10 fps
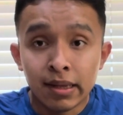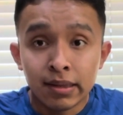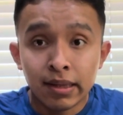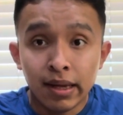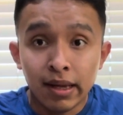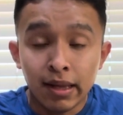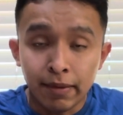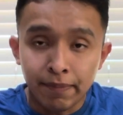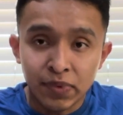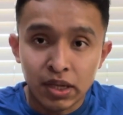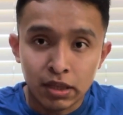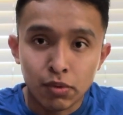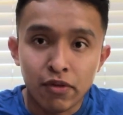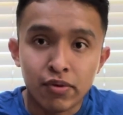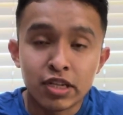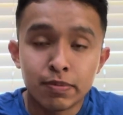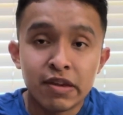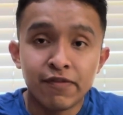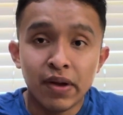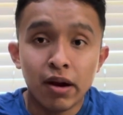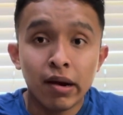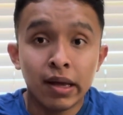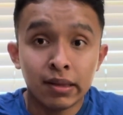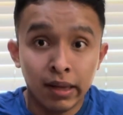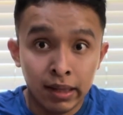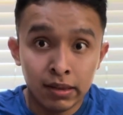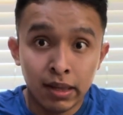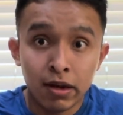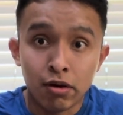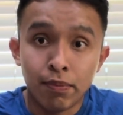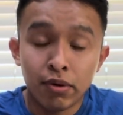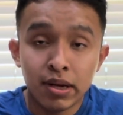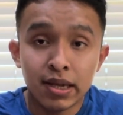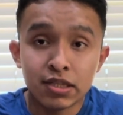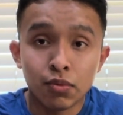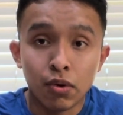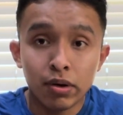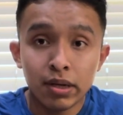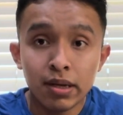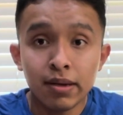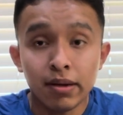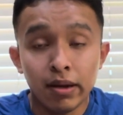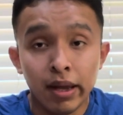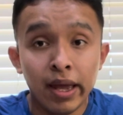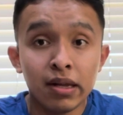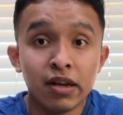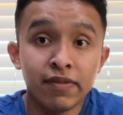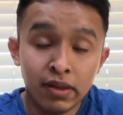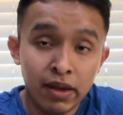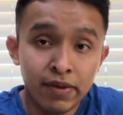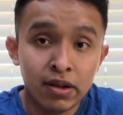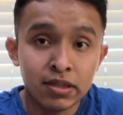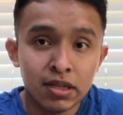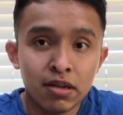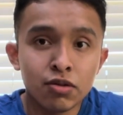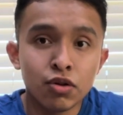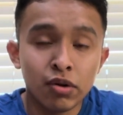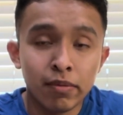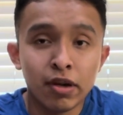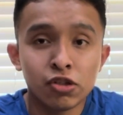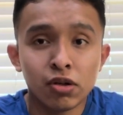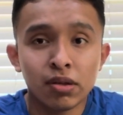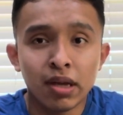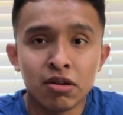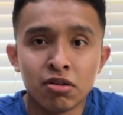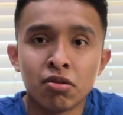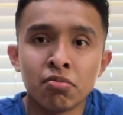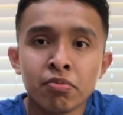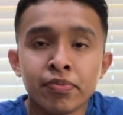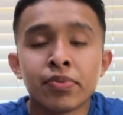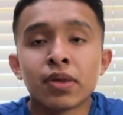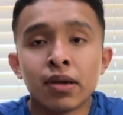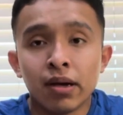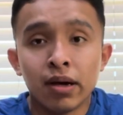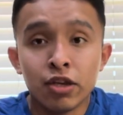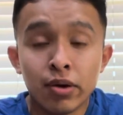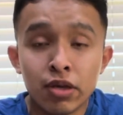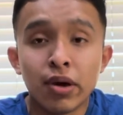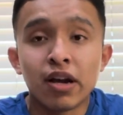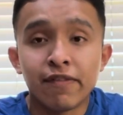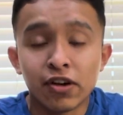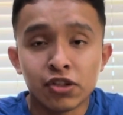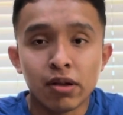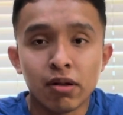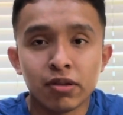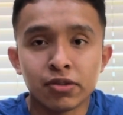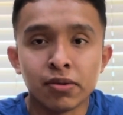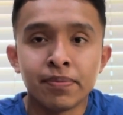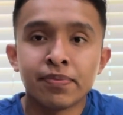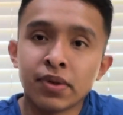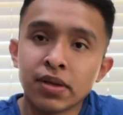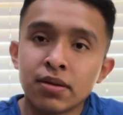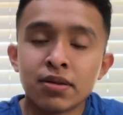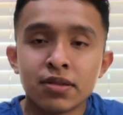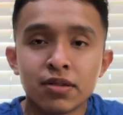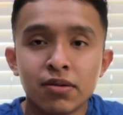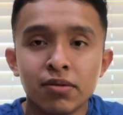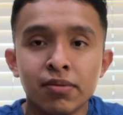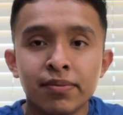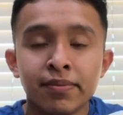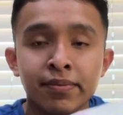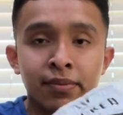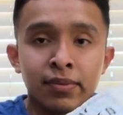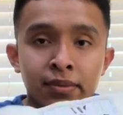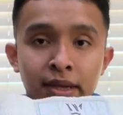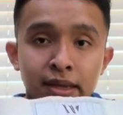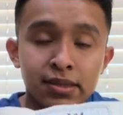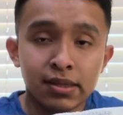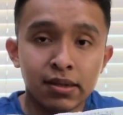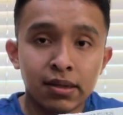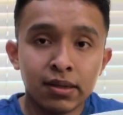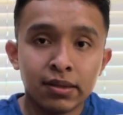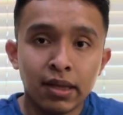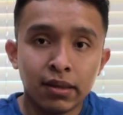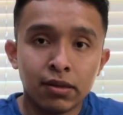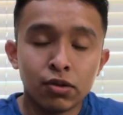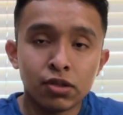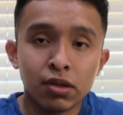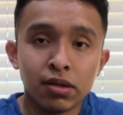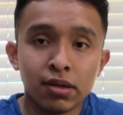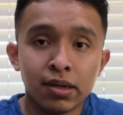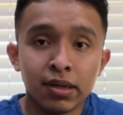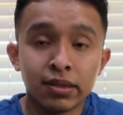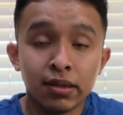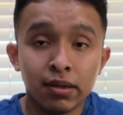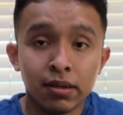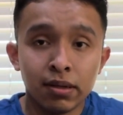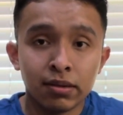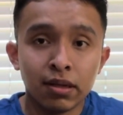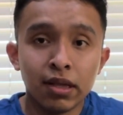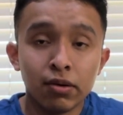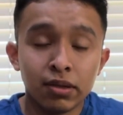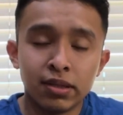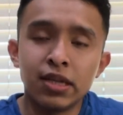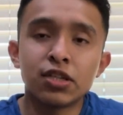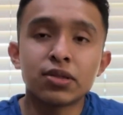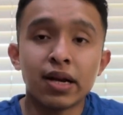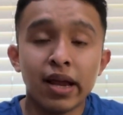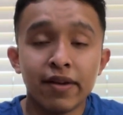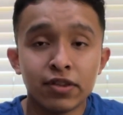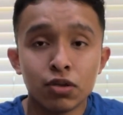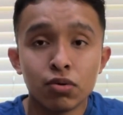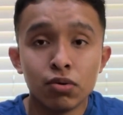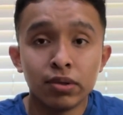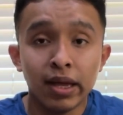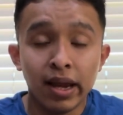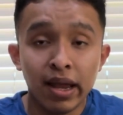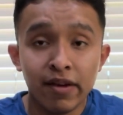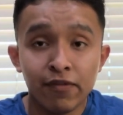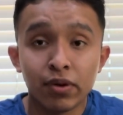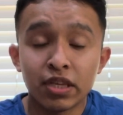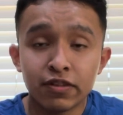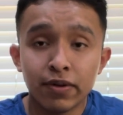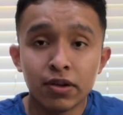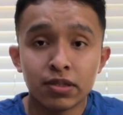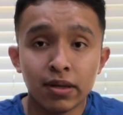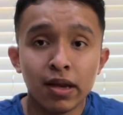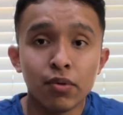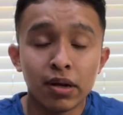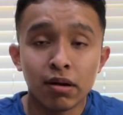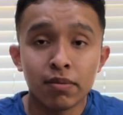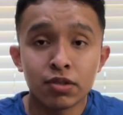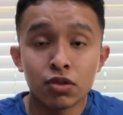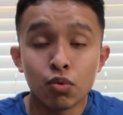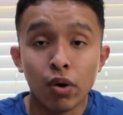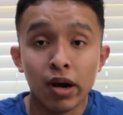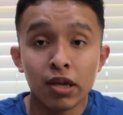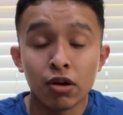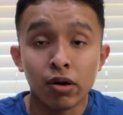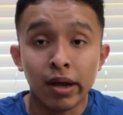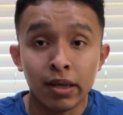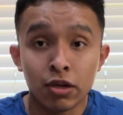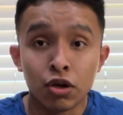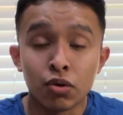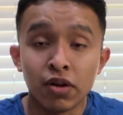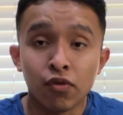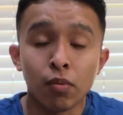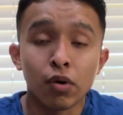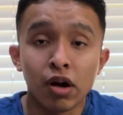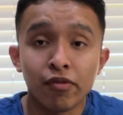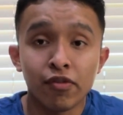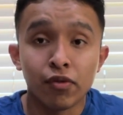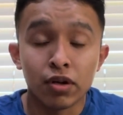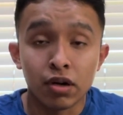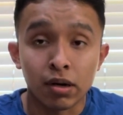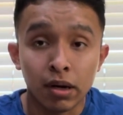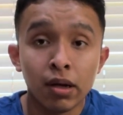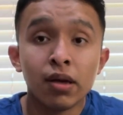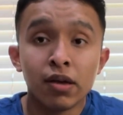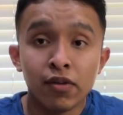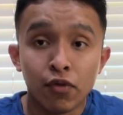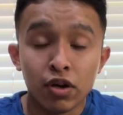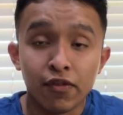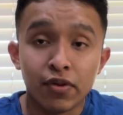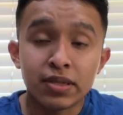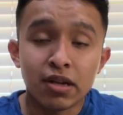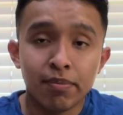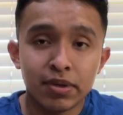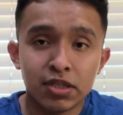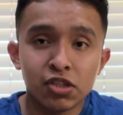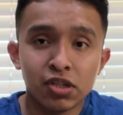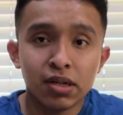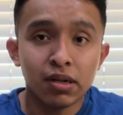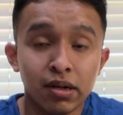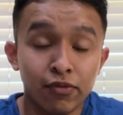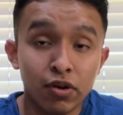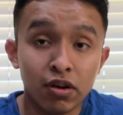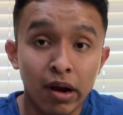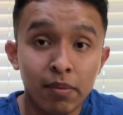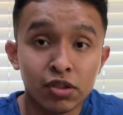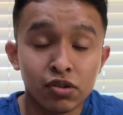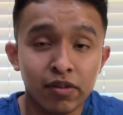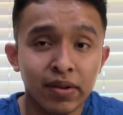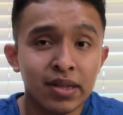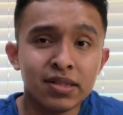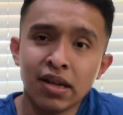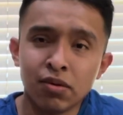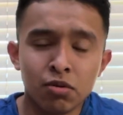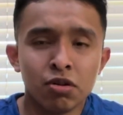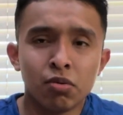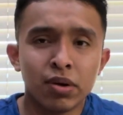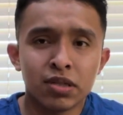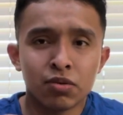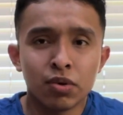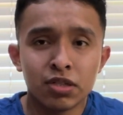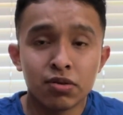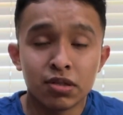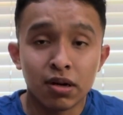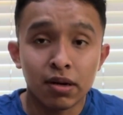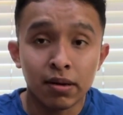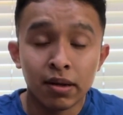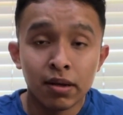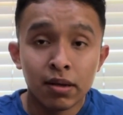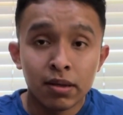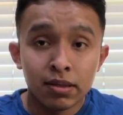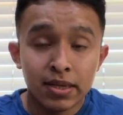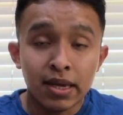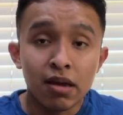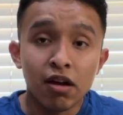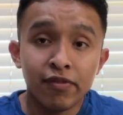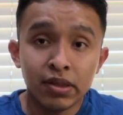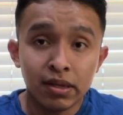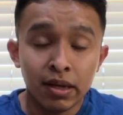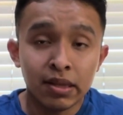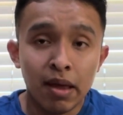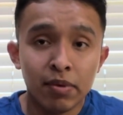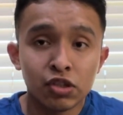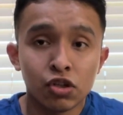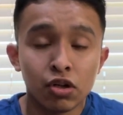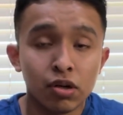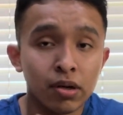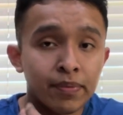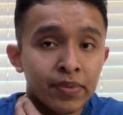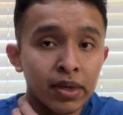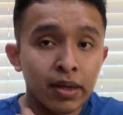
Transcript: the referee is being fair and that your opponent gets a warning. And if it continues, you want to make sure that you get a fair shake also. So that's those are the details that I have for this video today when it comes to wearing your uniform or outfit for your first competition, for your amateur events. And once you start taking off in the amateur